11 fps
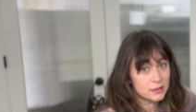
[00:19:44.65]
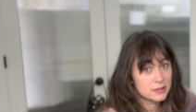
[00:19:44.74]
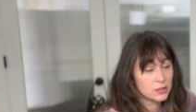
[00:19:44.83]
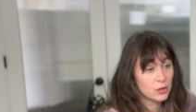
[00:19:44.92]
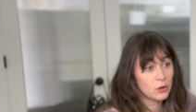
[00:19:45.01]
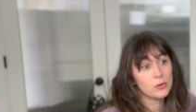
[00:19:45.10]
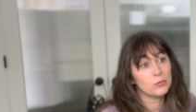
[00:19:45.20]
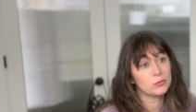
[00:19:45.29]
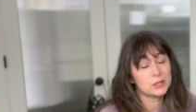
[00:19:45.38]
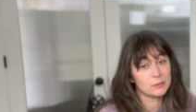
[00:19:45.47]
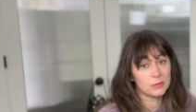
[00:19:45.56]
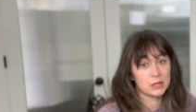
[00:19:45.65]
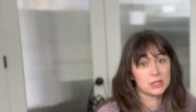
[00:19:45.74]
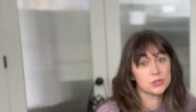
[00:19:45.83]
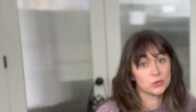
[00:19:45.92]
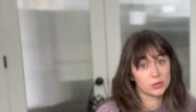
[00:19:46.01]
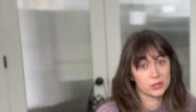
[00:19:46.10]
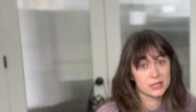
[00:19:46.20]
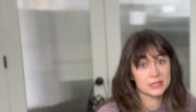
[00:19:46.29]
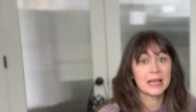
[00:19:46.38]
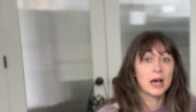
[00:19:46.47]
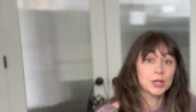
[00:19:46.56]
So to me, shorter
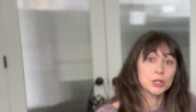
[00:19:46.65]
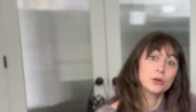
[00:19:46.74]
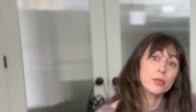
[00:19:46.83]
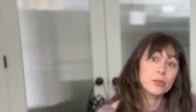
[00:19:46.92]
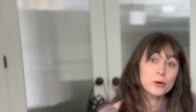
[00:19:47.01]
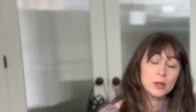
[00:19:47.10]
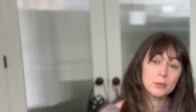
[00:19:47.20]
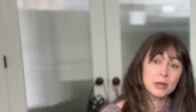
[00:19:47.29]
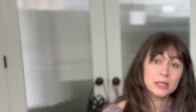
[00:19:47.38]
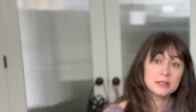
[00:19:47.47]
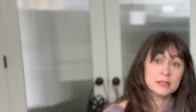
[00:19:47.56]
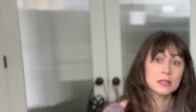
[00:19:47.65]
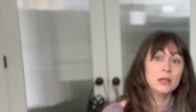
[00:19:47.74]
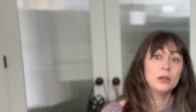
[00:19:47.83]
is under 30 minutes,